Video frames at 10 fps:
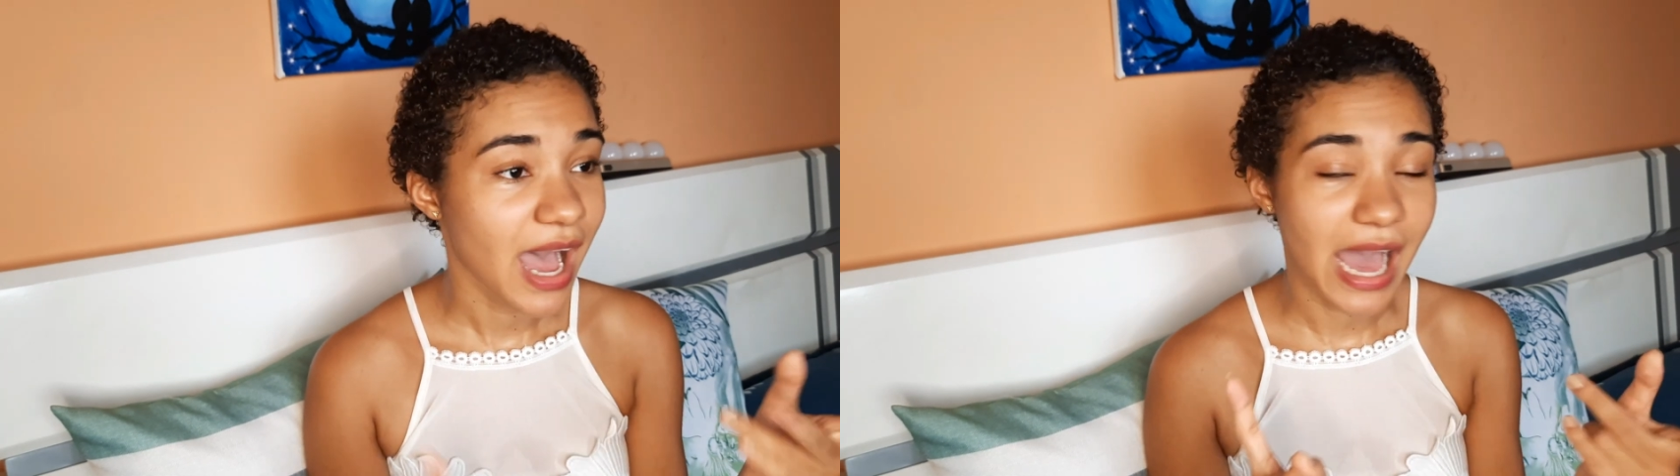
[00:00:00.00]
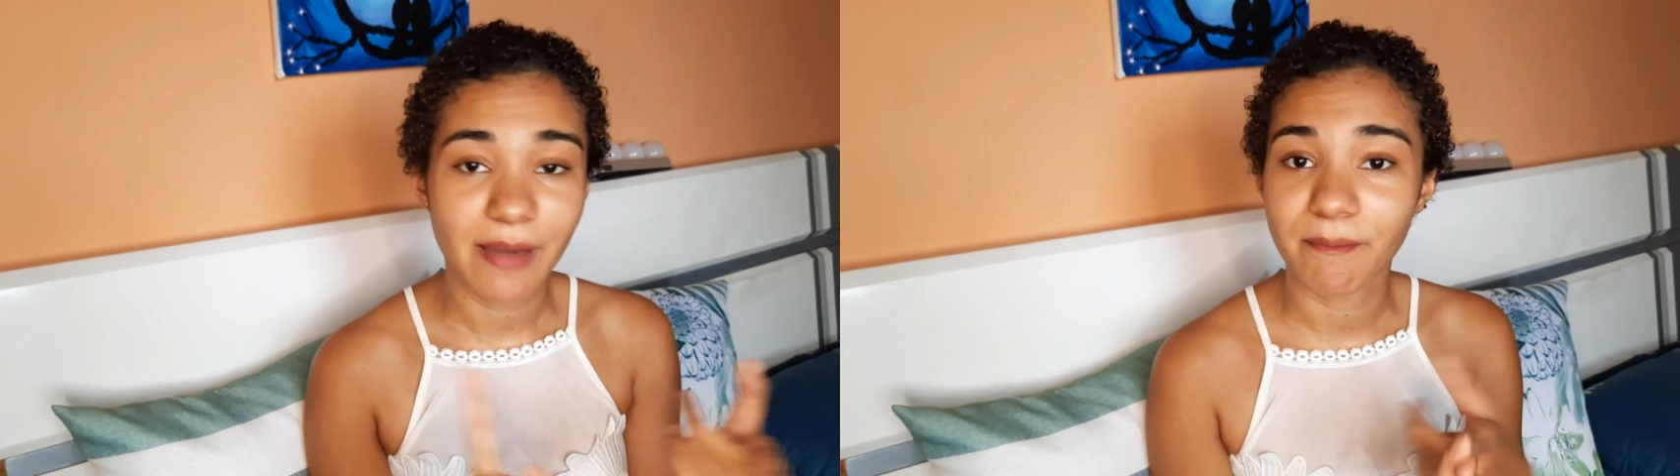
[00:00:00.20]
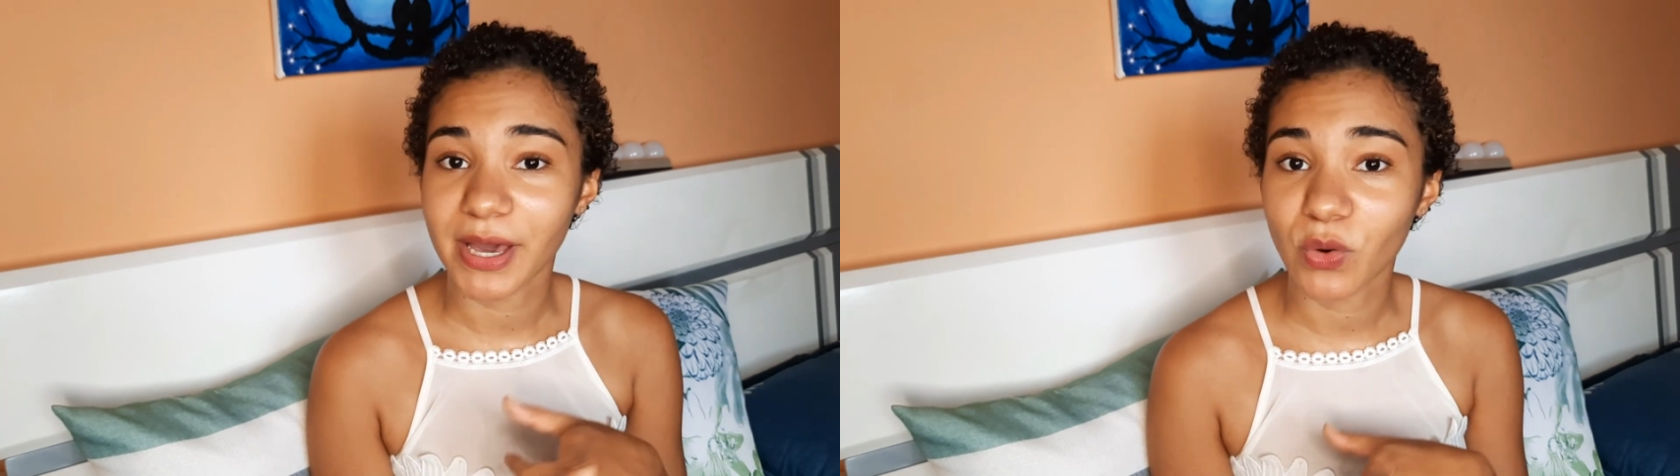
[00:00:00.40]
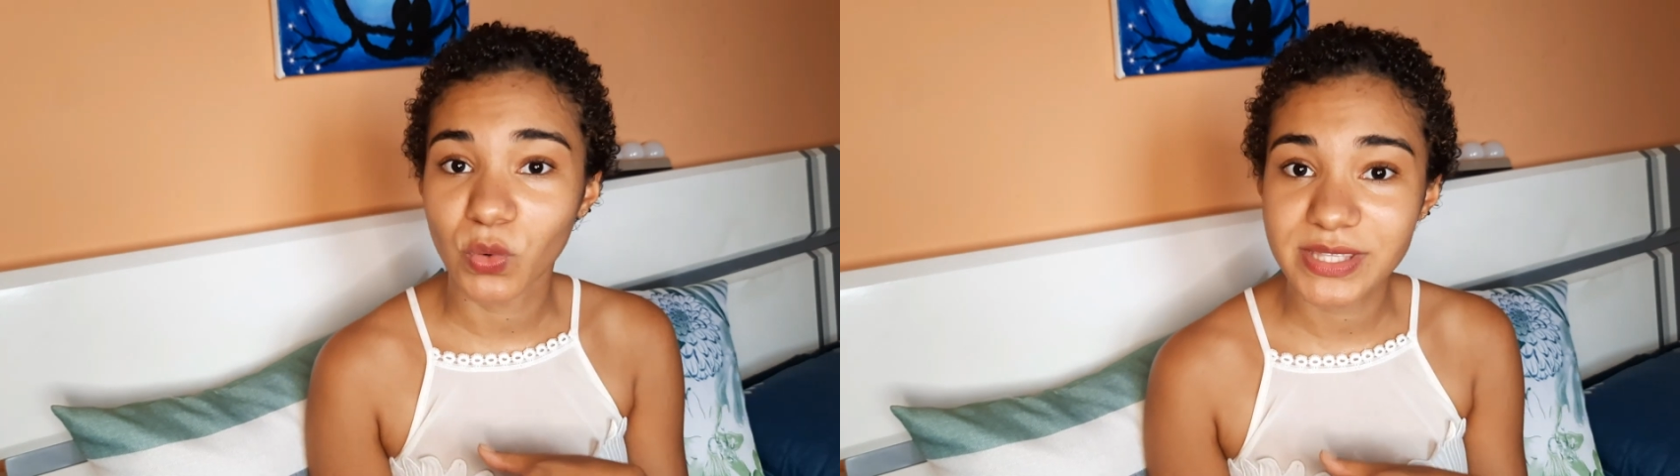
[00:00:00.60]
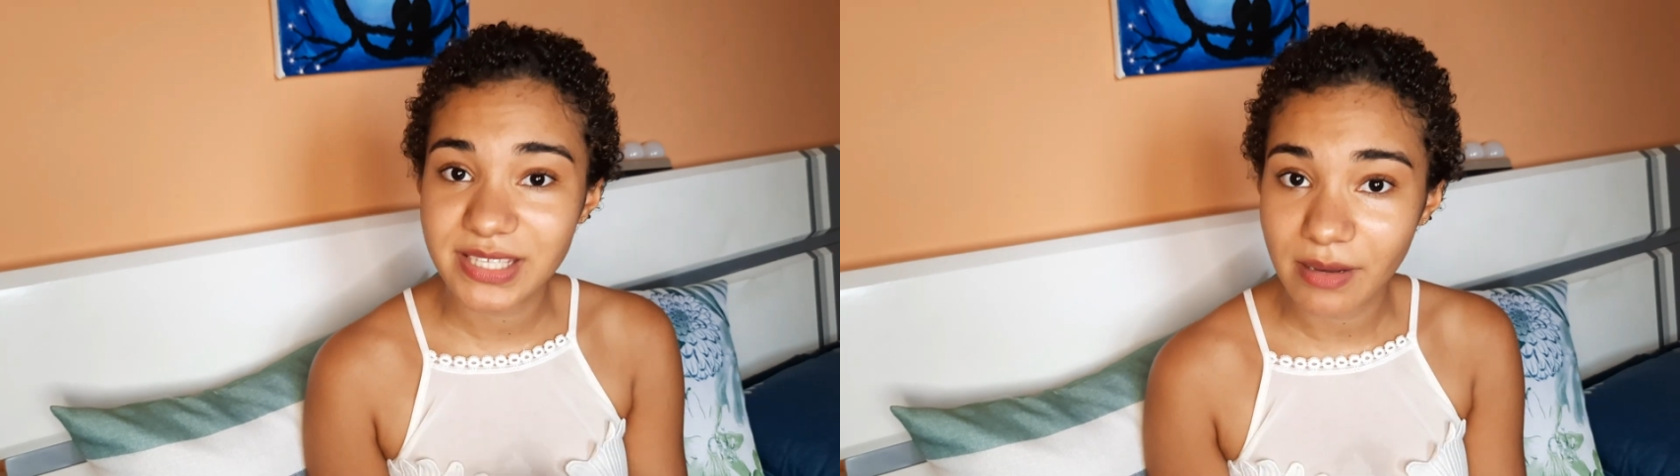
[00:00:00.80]
I am my
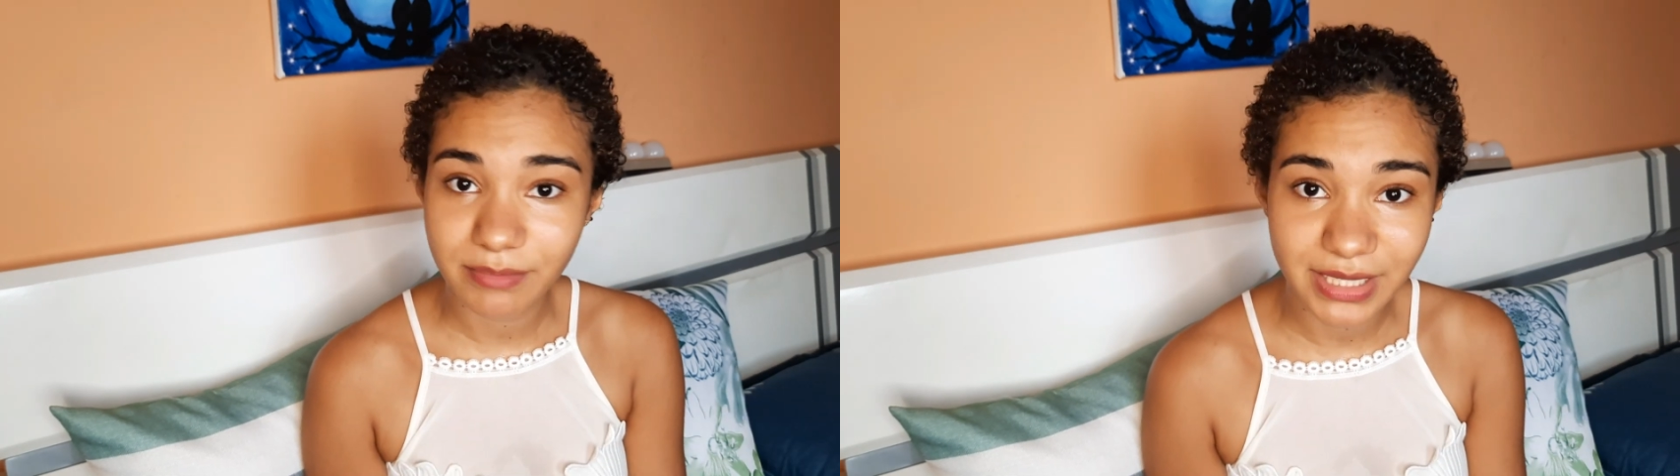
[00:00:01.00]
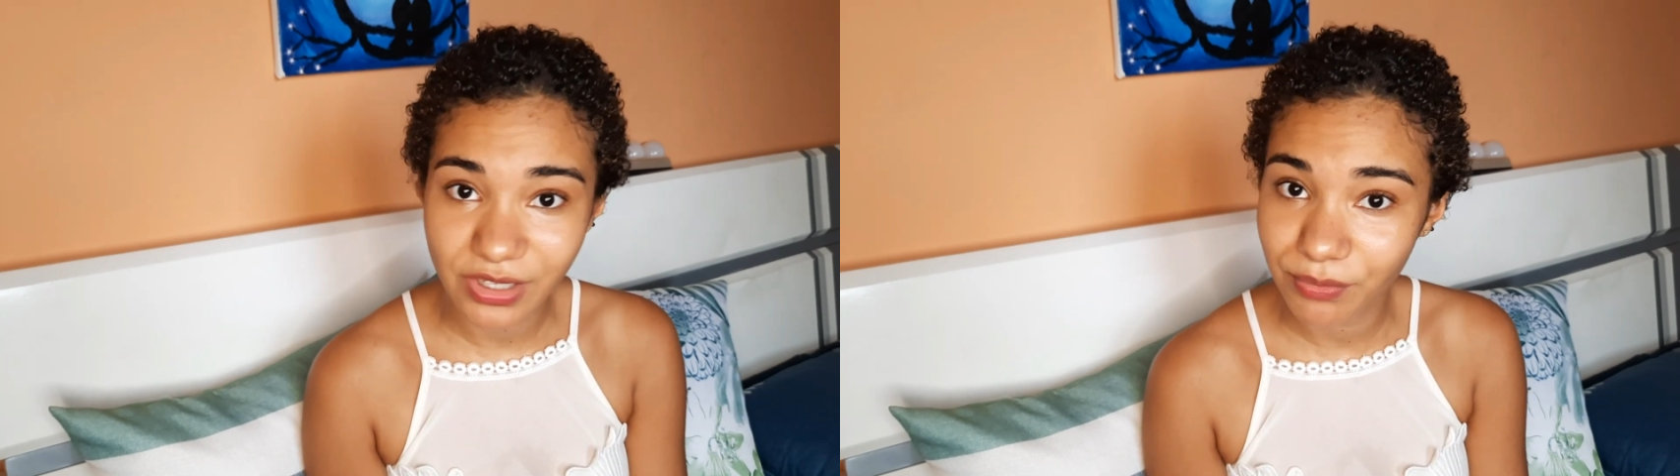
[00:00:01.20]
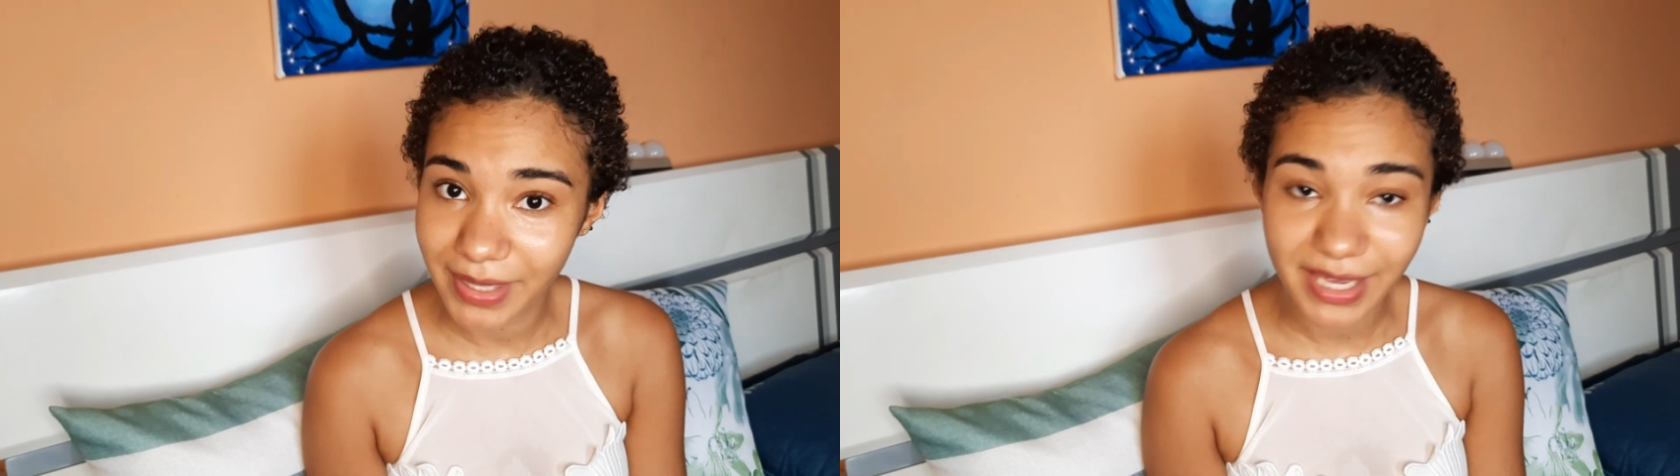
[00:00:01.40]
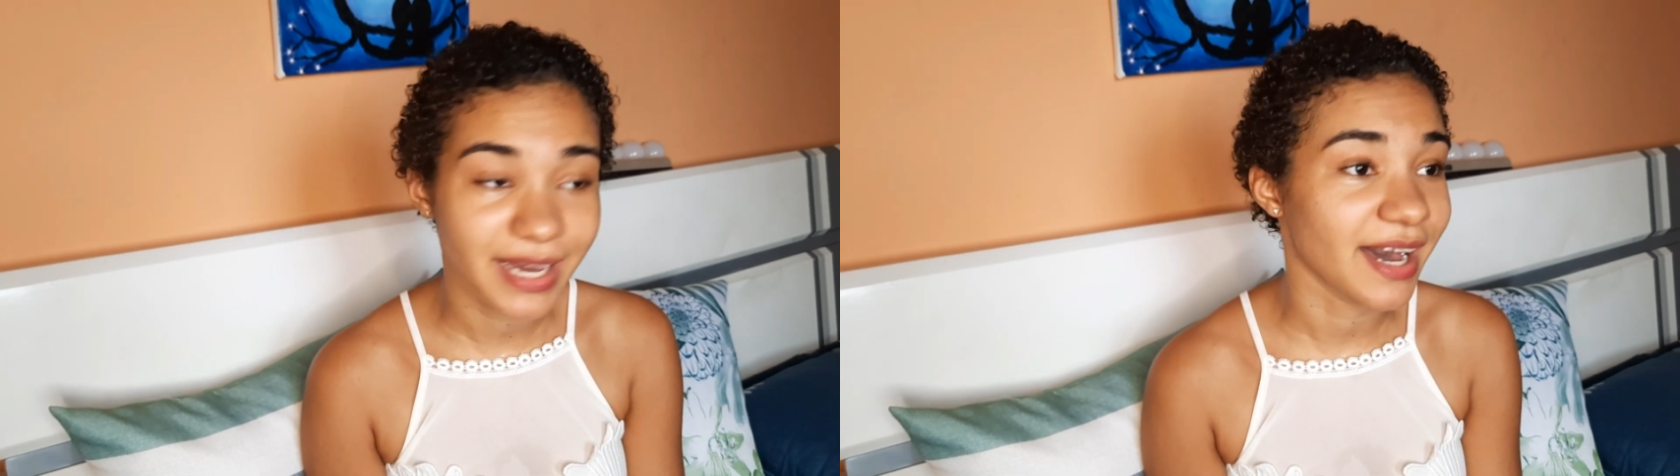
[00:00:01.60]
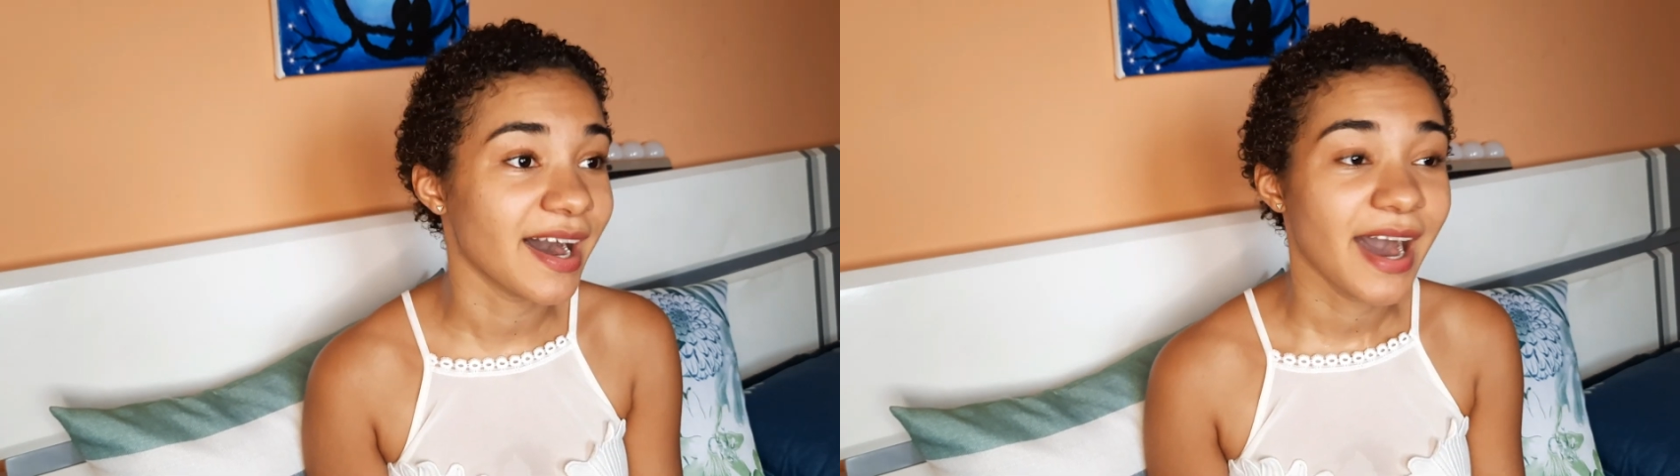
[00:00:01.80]
own thumbnail
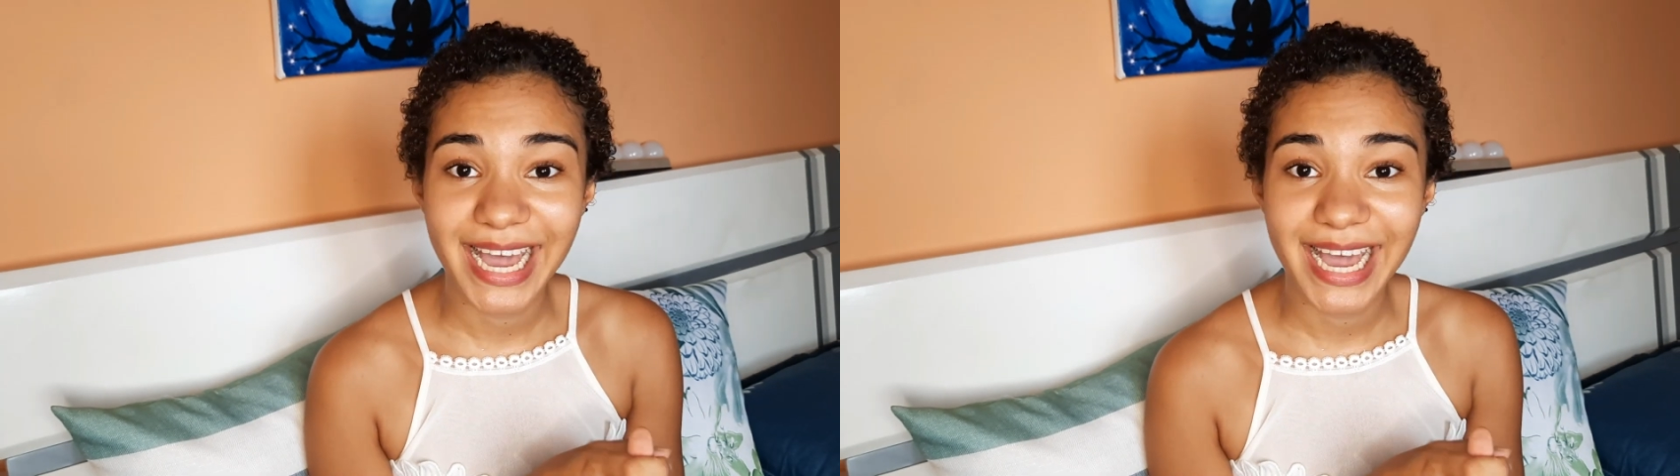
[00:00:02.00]
maker.